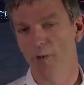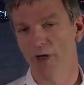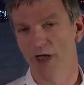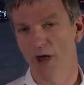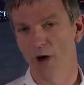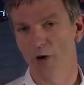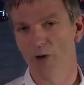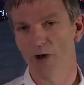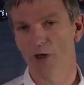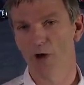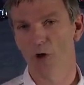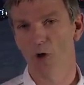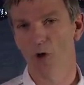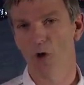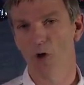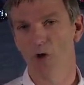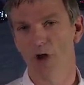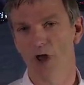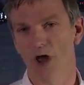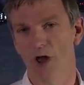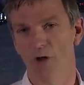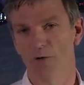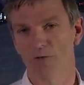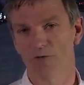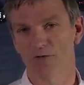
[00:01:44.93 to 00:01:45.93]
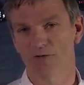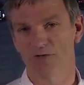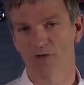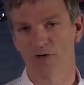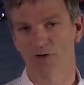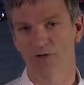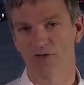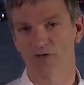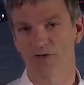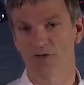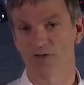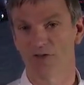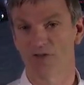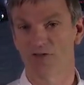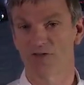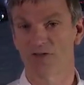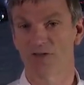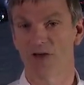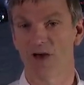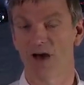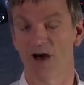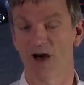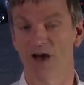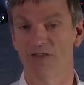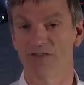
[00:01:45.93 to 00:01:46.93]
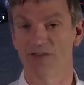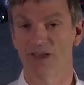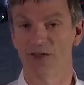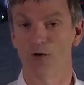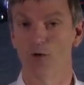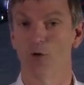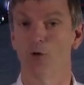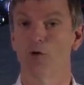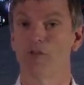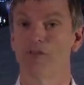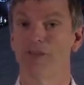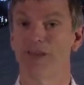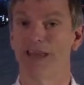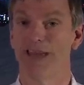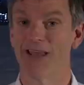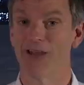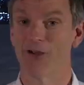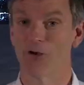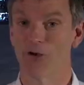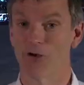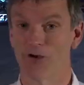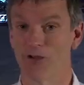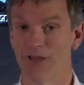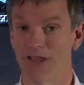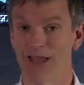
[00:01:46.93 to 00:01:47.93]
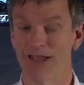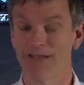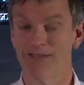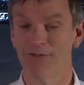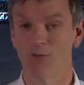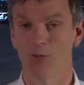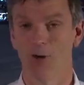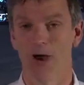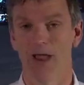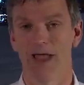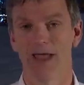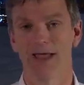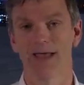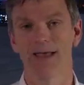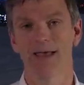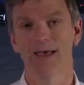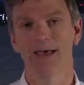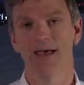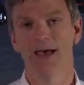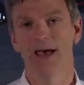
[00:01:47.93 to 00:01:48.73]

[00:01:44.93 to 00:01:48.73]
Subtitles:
we only on UltraSofts at the start in order to get a good getaway?